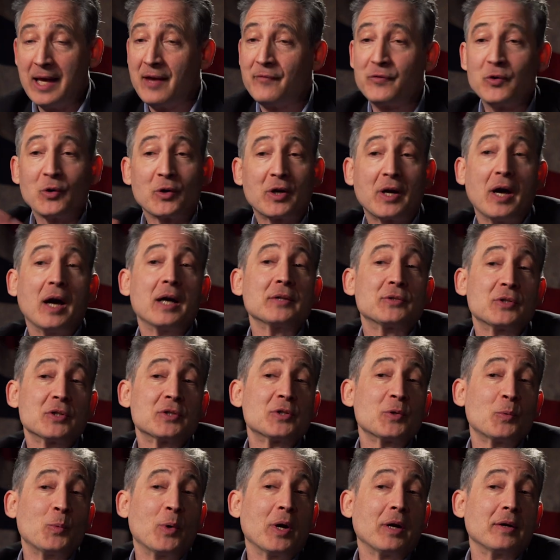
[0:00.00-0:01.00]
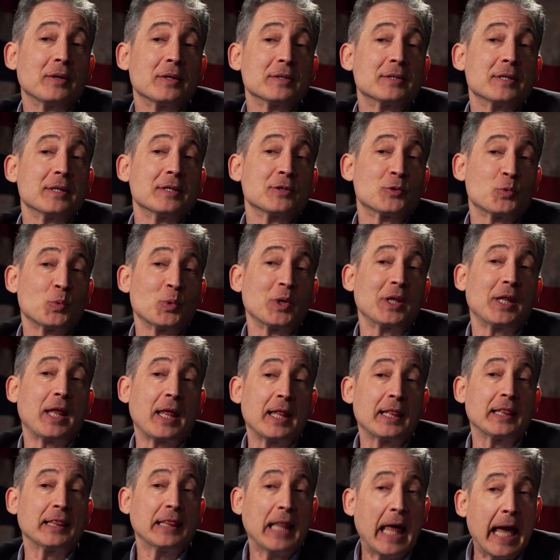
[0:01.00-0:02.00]
if your conscious awareness is really
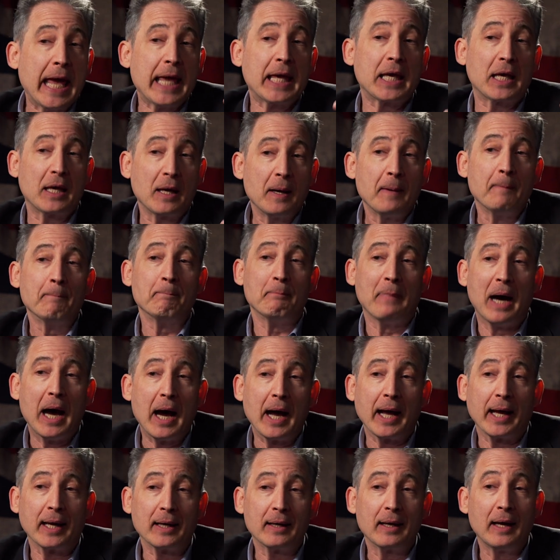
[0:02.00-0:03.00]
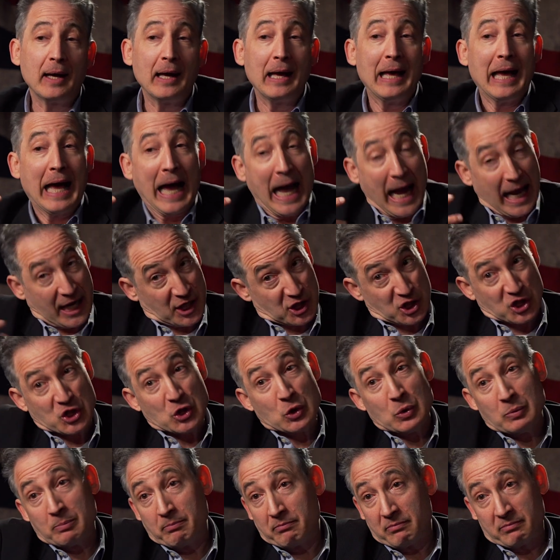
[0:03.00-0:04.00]
like mine. I
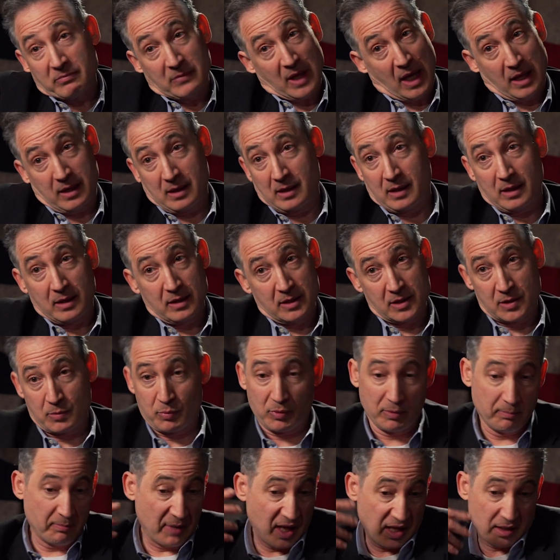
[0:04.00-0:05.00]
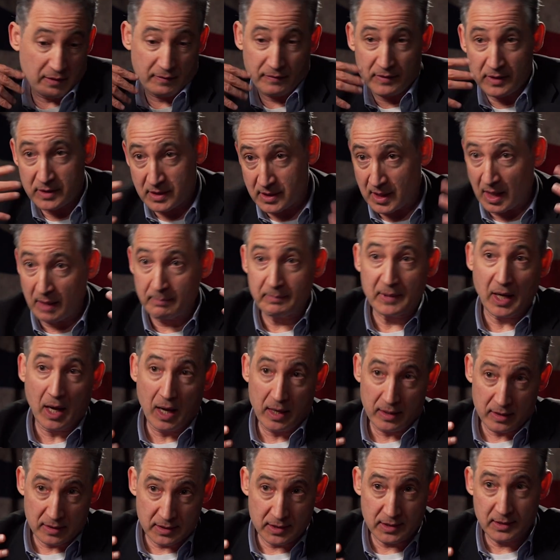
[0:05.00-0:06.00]
assume that it is. We're made of the same
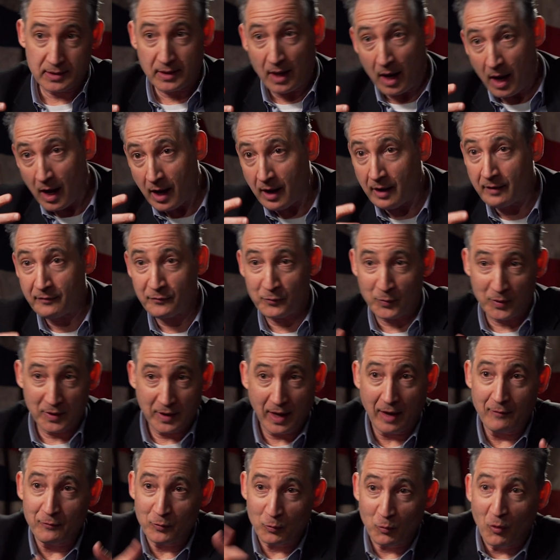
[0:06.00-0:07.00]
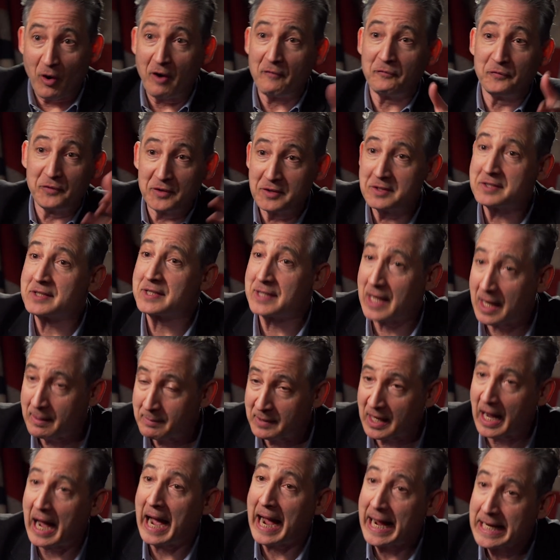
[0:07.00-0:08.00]
kind of stuff. We have roughly the same
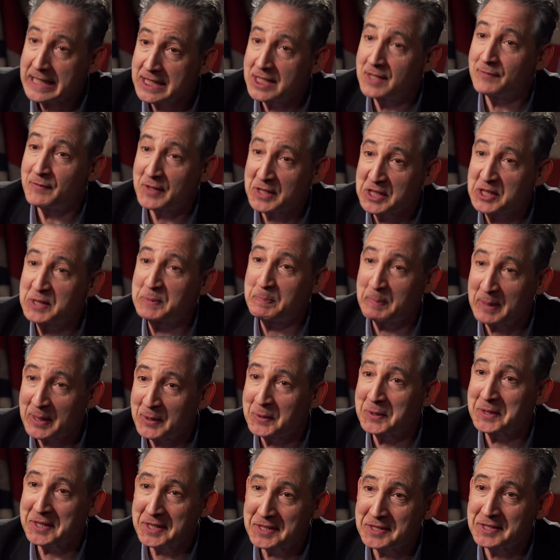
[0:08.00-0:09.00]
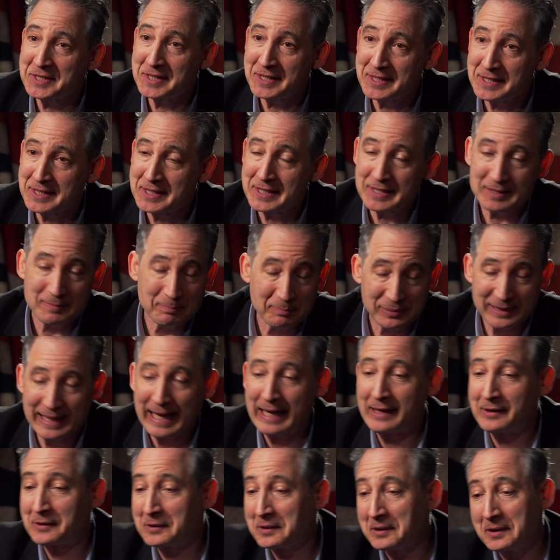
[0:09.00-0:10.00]
kinds of experiences in
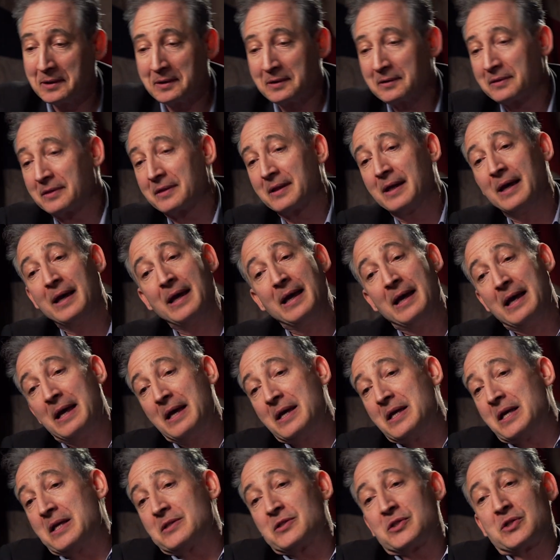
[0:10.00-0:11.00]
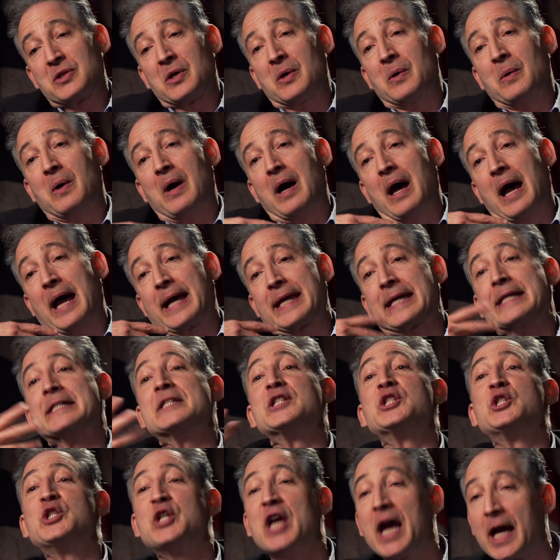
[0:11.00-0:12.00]
planet Earth. And so I
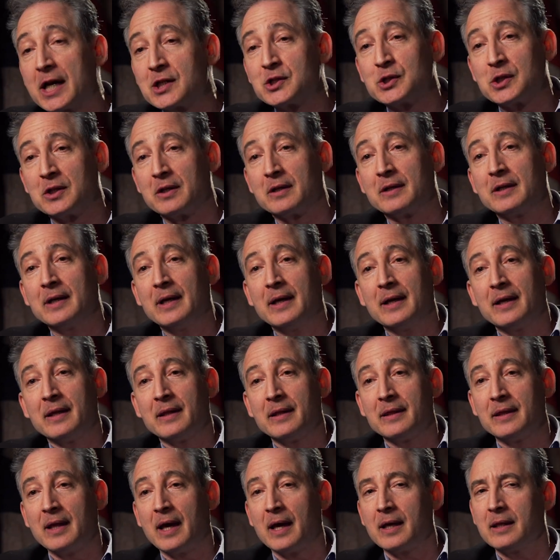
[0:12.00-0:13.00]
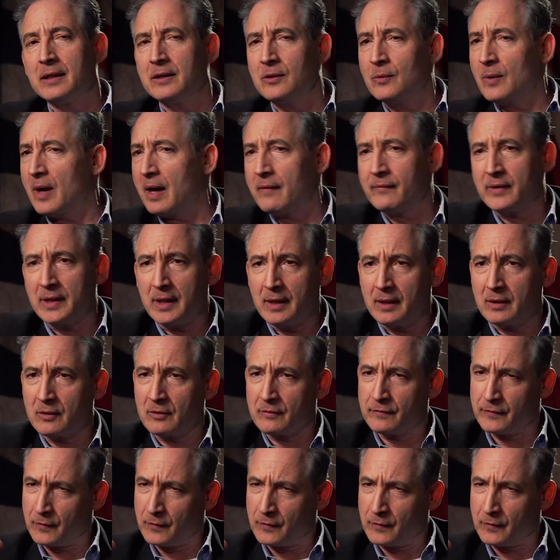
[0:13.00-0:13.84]
conjecture that you have an inner